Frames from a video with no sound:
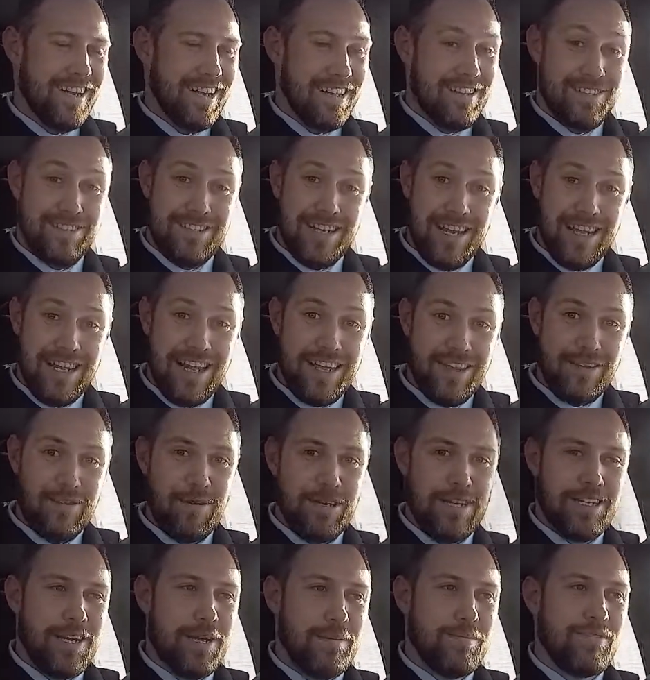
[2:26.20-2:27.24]
say that 3
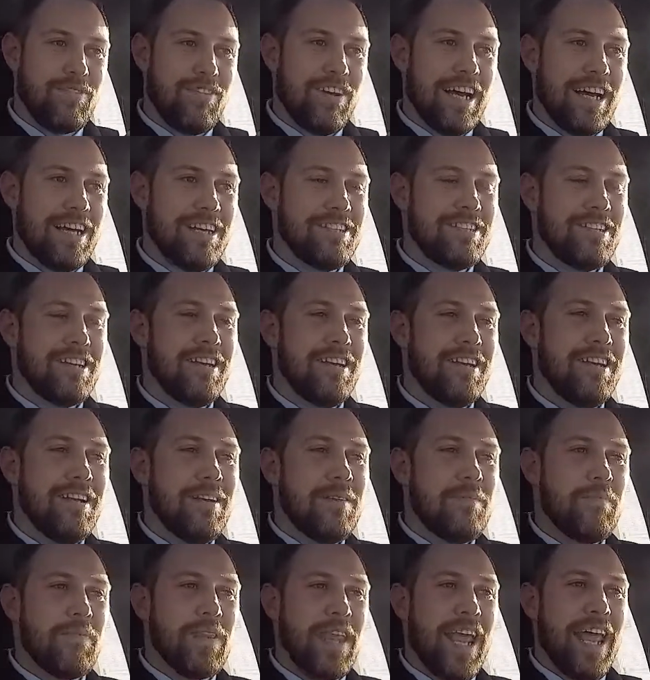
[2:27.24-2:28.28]
times fast.
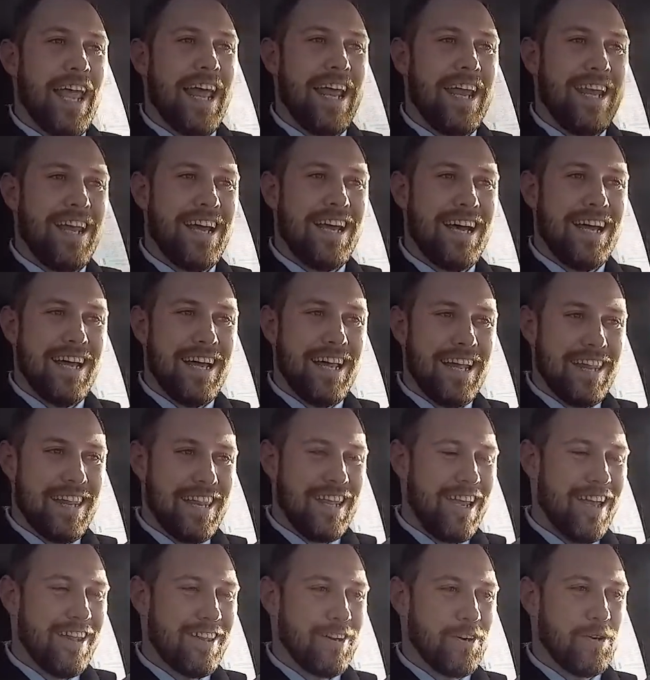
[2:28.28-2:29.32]
And
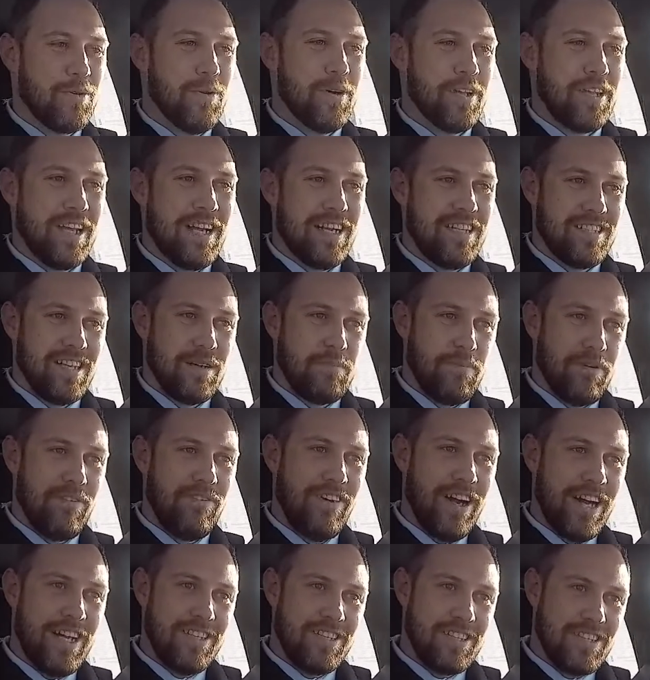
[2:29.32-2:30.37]
the other cool thing is it
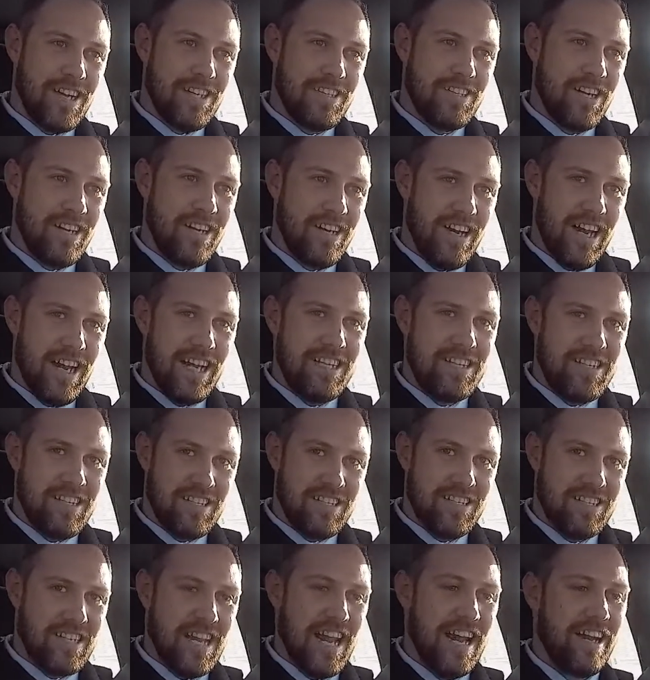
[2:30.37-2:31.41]
provides such a nice
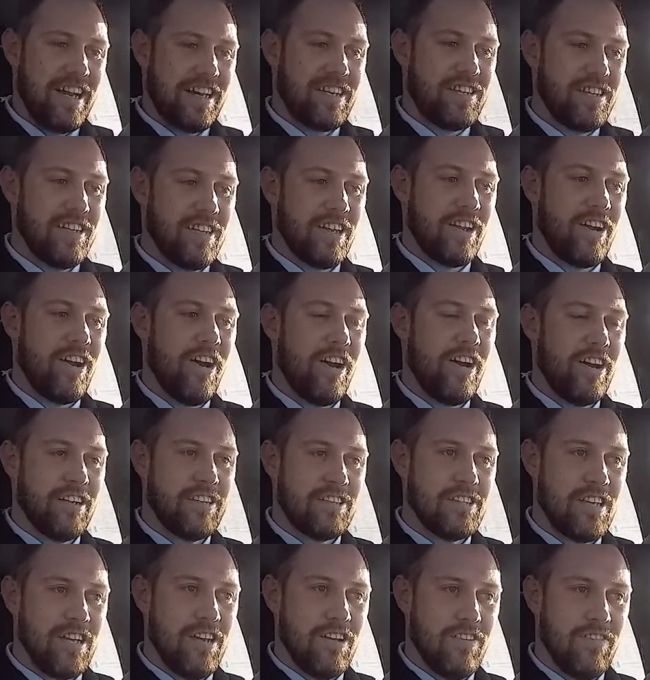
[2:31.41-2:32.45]
aesthetic to the car
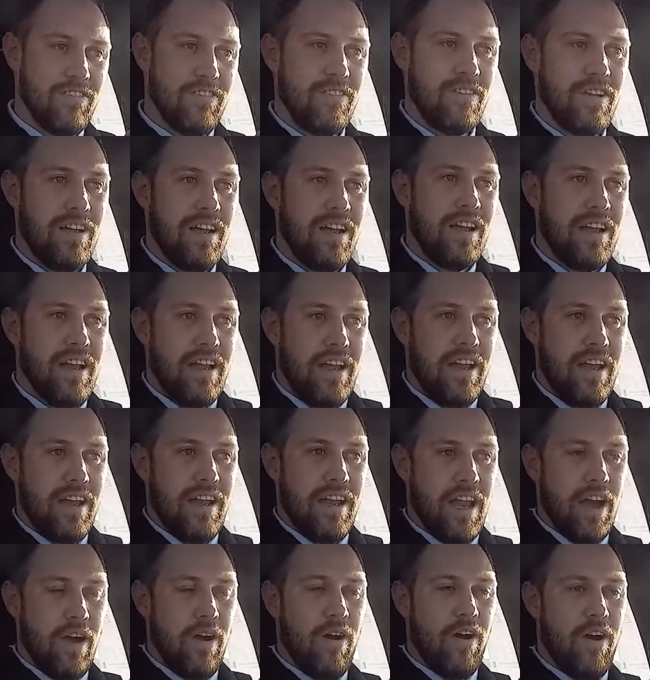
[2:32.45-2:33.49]
itself.
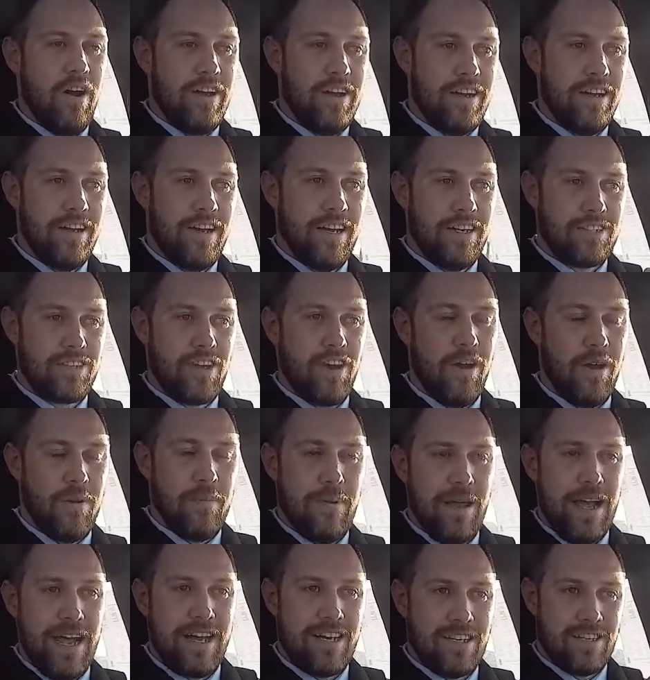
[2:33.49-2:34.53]
Now, Honda has gone
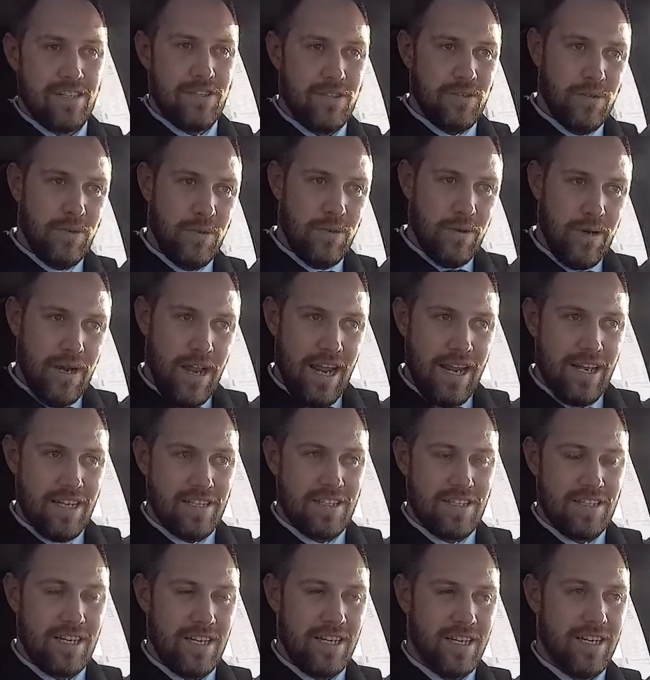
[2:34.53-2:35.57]
back
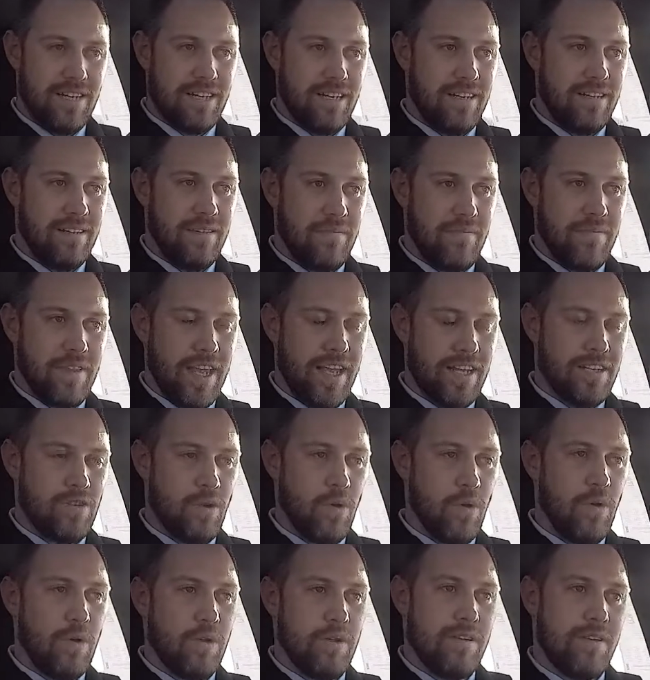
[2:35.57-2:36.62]
to its
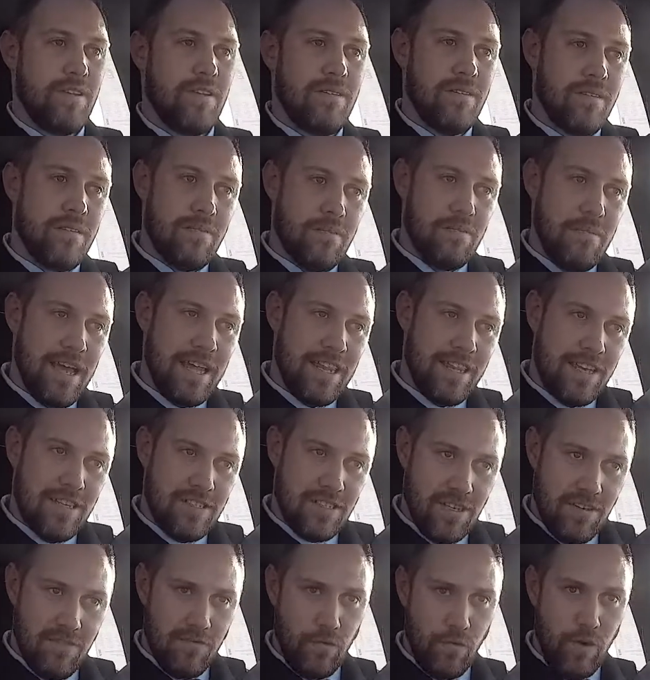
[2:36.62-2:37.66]
old methods
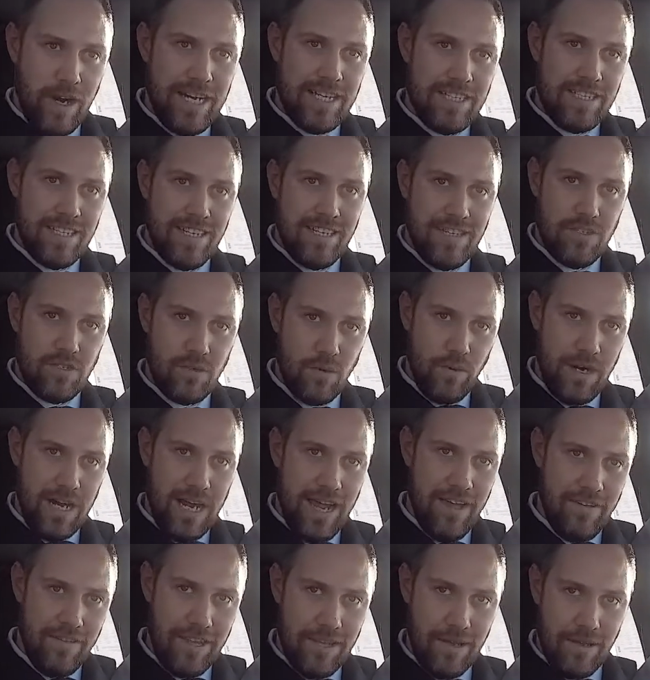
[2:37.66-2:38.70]
of racing, so we
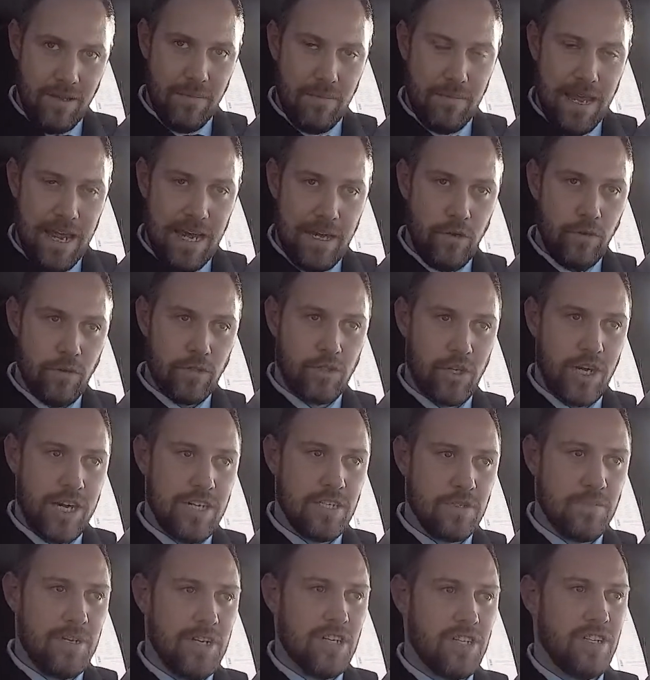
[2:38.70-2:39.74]
have the manual
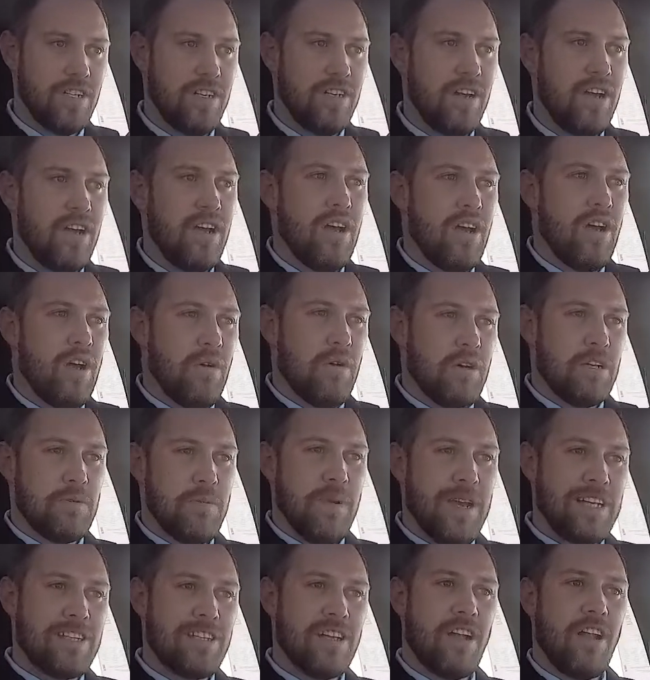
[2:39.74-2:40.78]
transmission, which
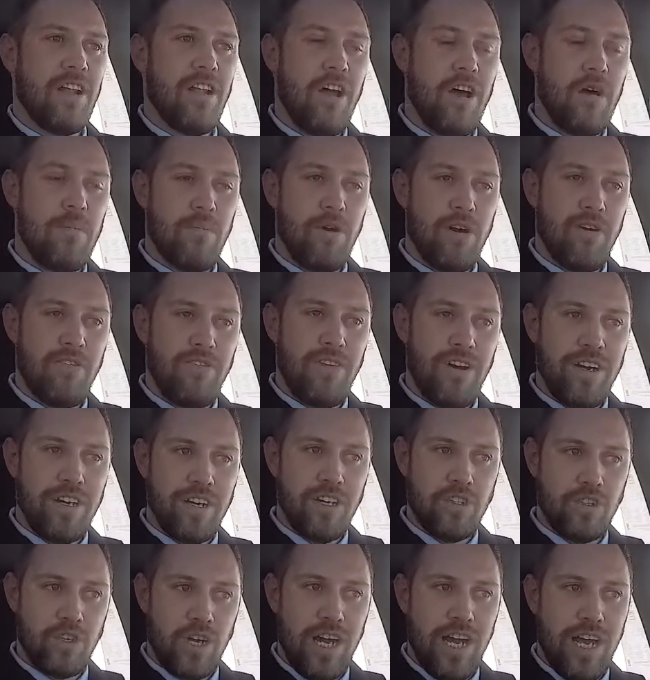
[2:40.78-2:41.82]
makes it a lot more fun to
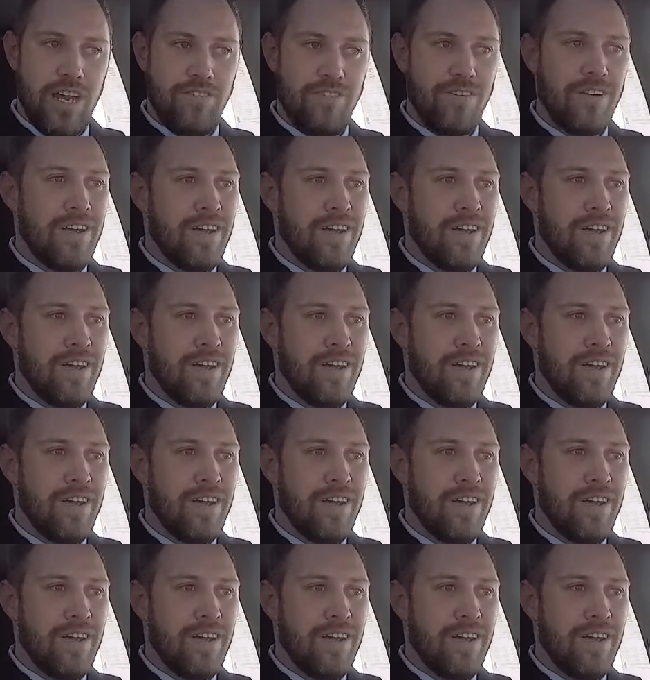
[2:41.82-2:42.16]
drive.